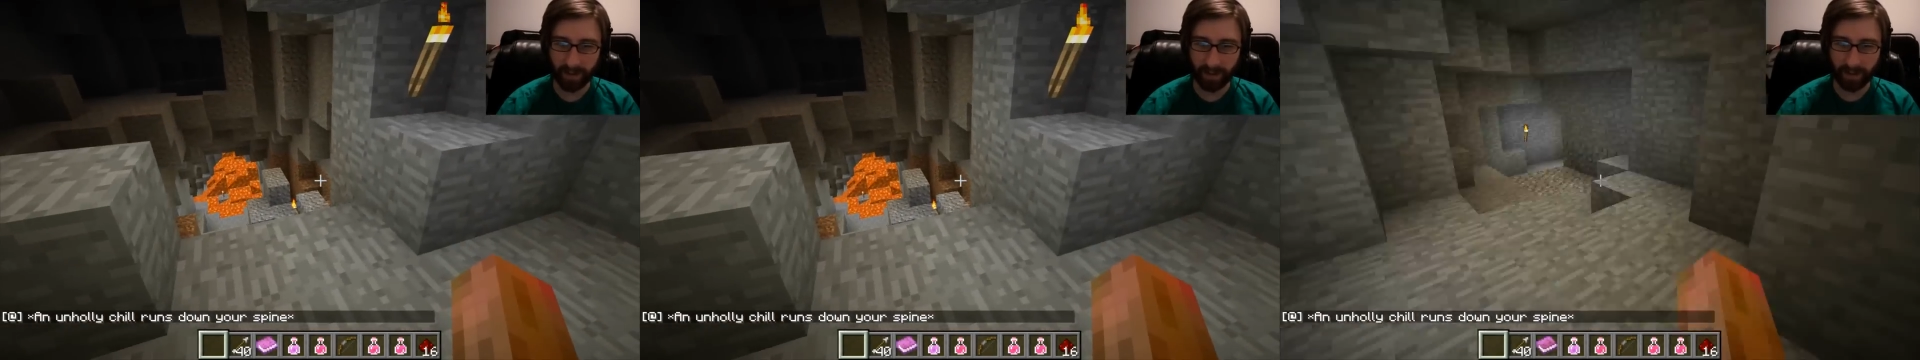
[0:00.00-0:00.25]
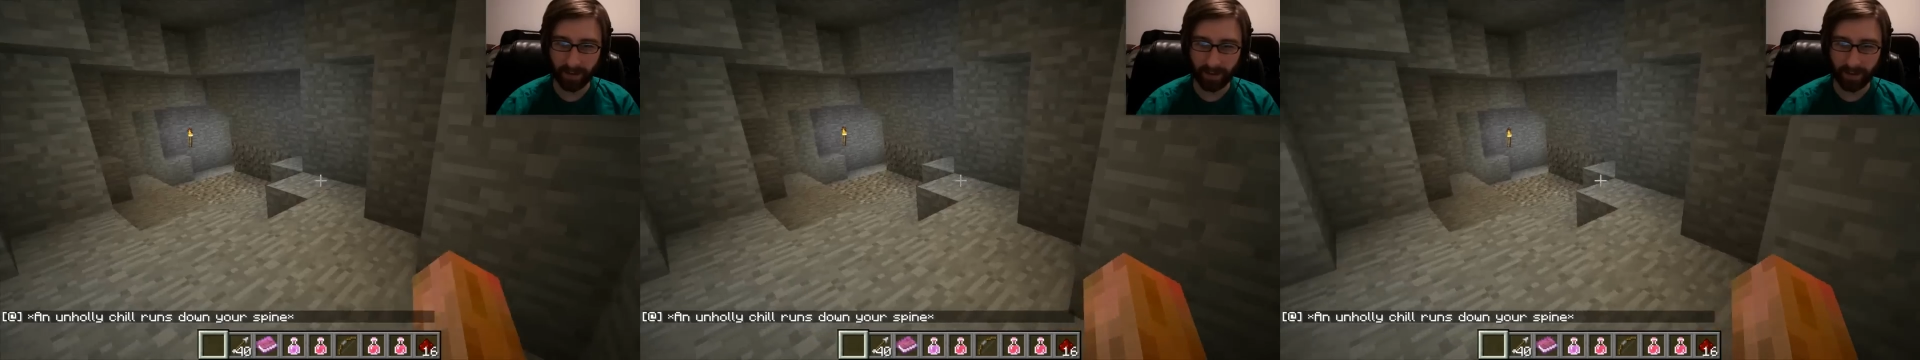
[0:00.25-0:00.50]

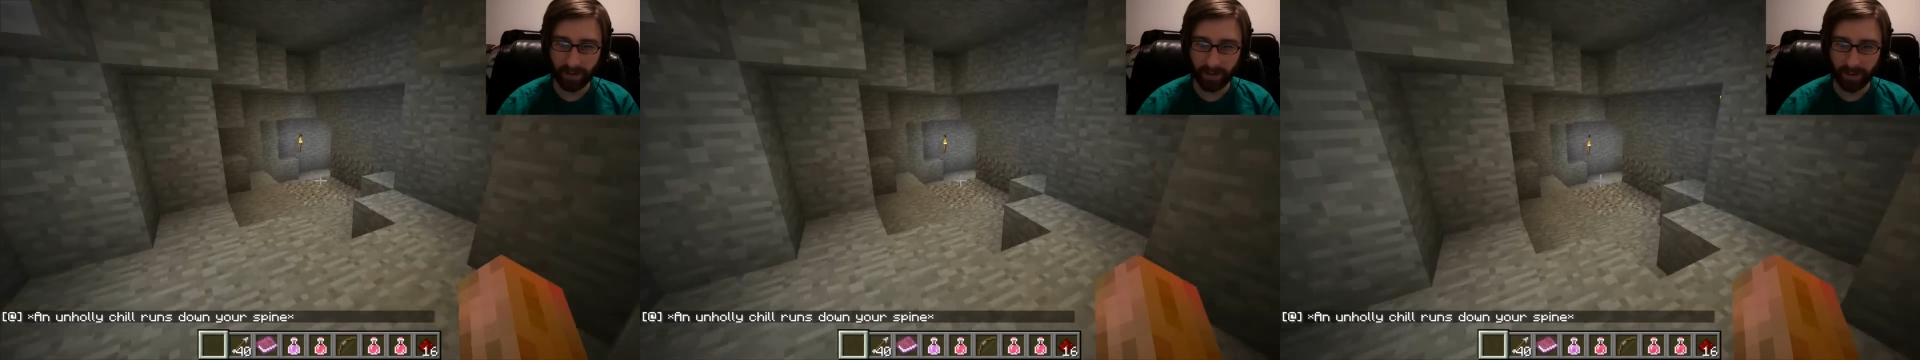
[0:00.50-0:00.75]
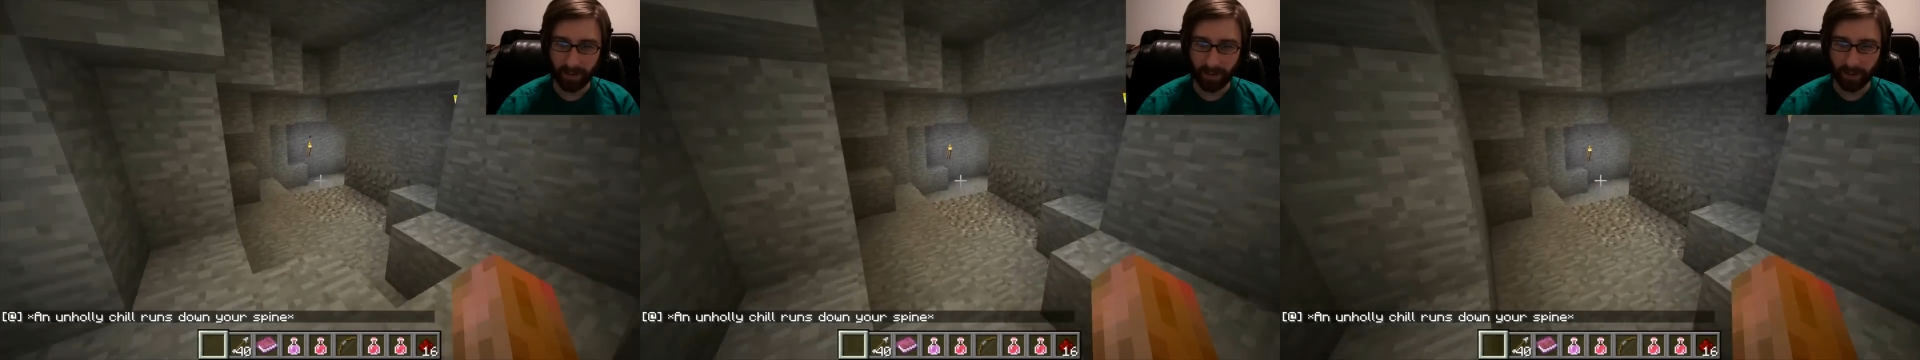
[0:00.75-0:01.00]

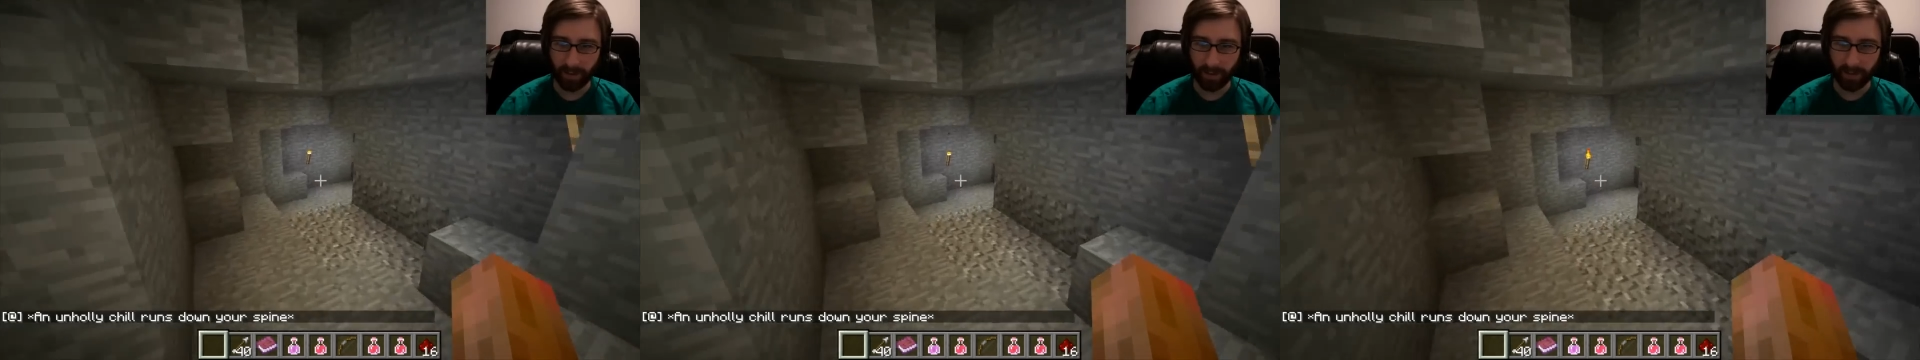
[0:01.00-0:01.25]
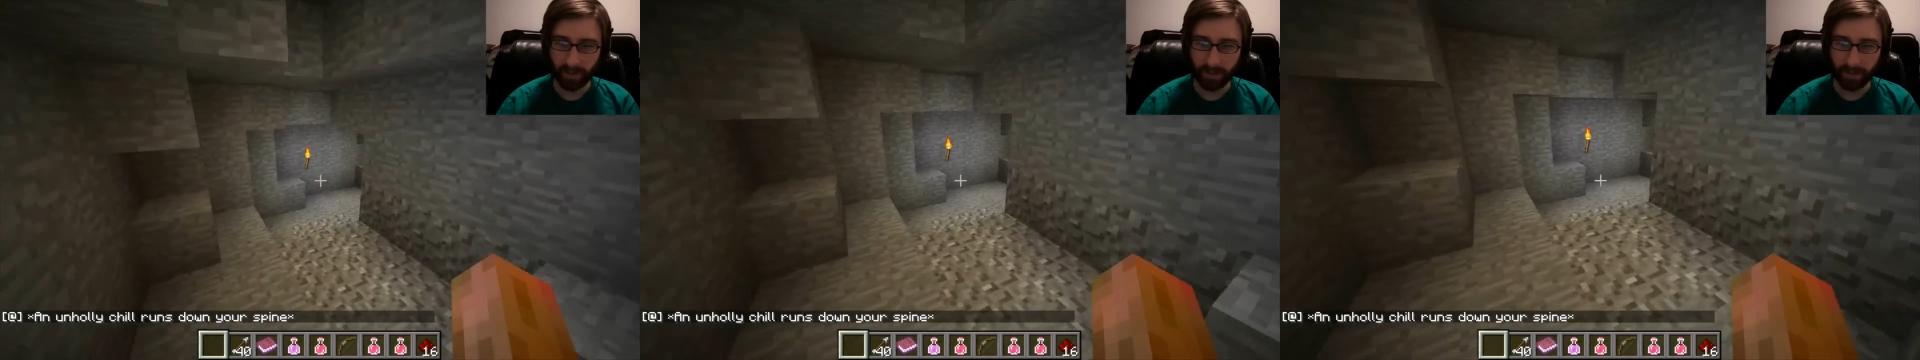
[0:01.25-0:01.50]

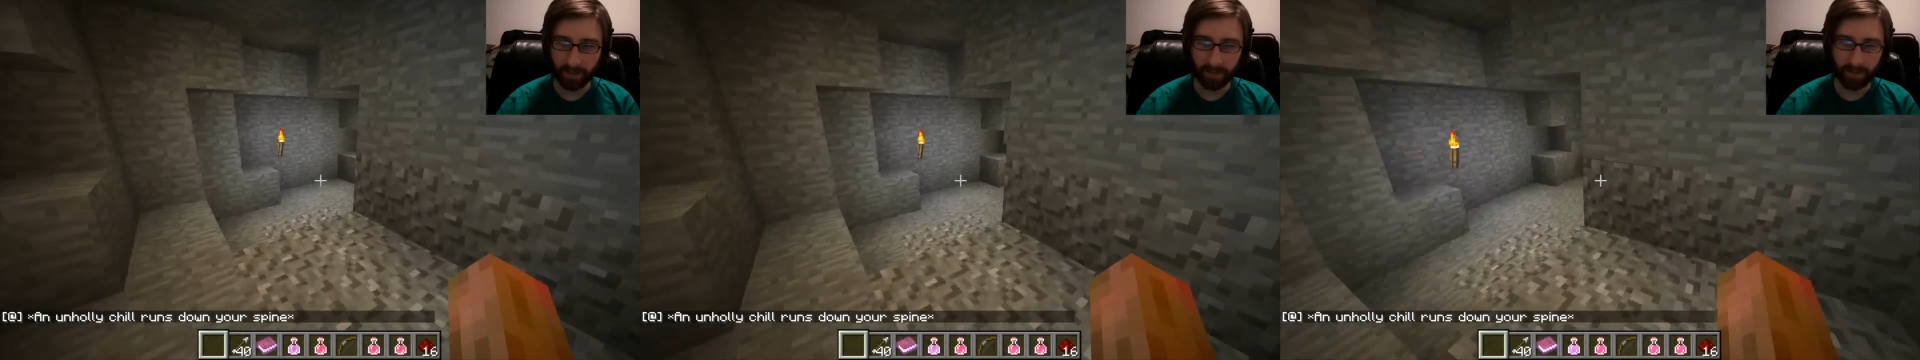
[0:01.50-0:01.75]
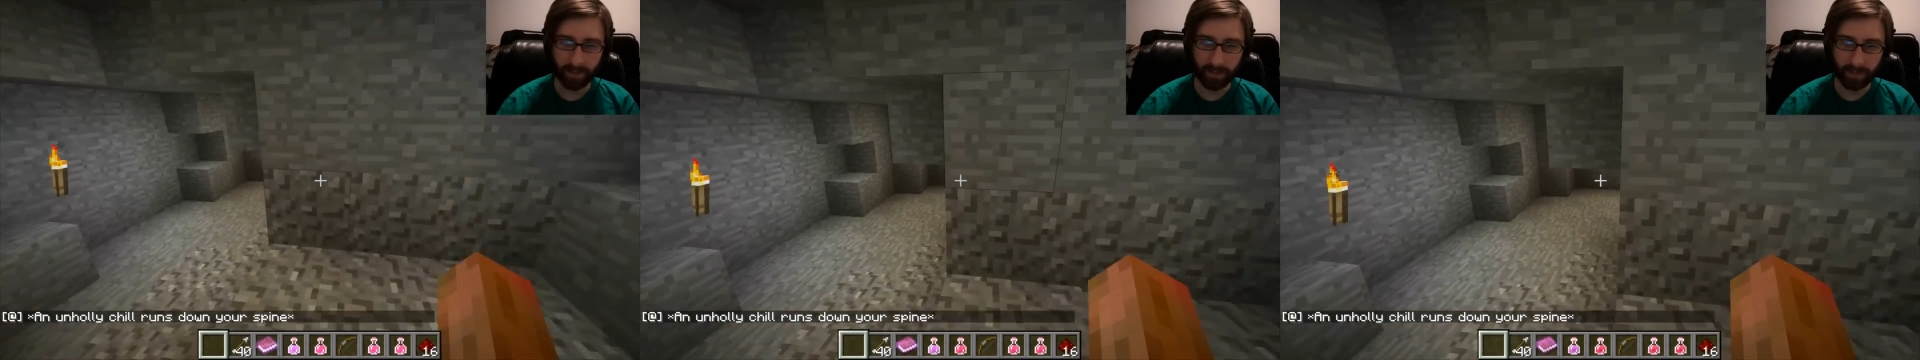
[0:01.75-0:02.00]

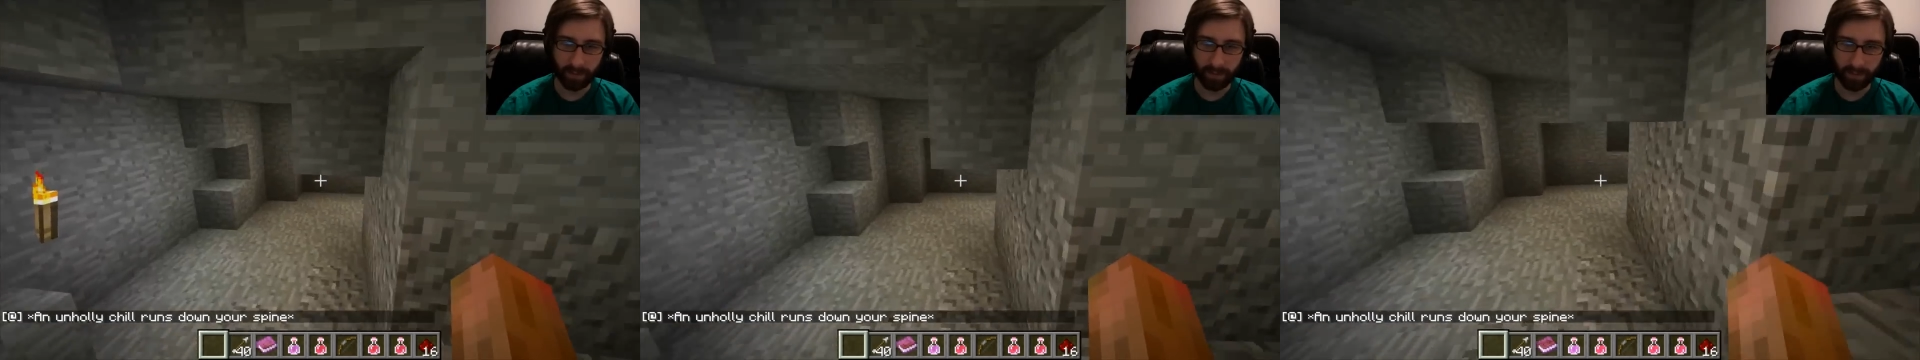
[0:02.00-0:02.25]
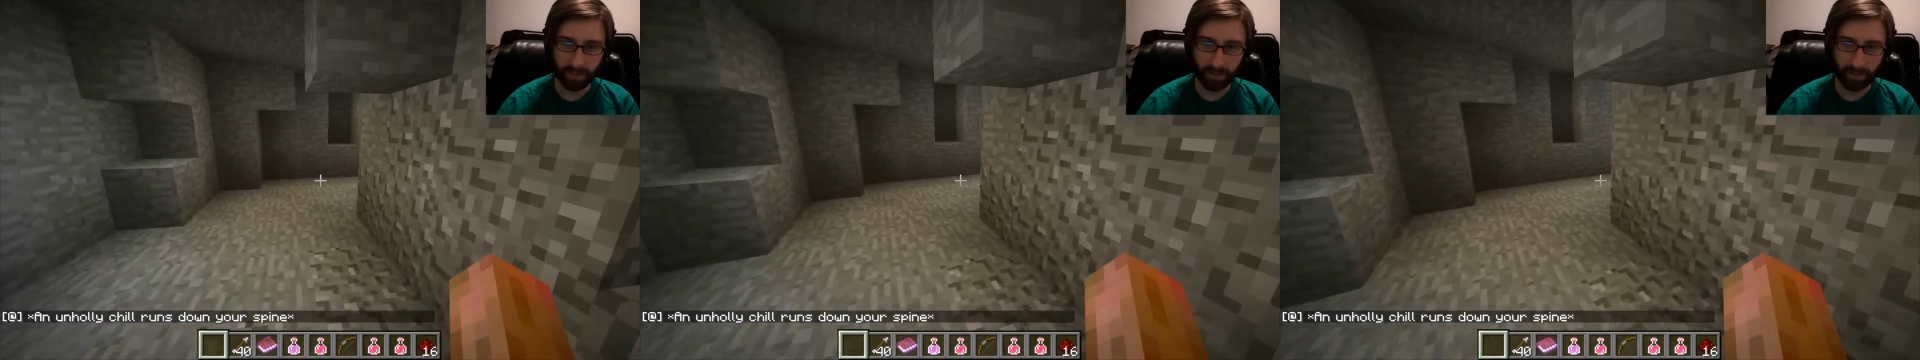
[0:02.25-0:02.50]

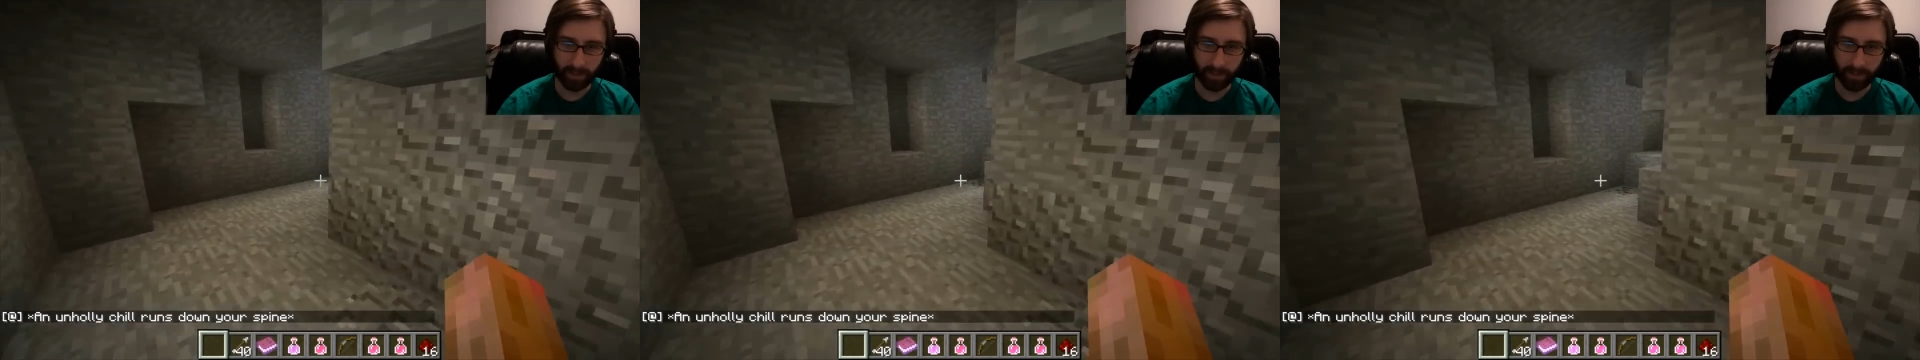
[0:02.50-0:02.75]
Nobody speaks.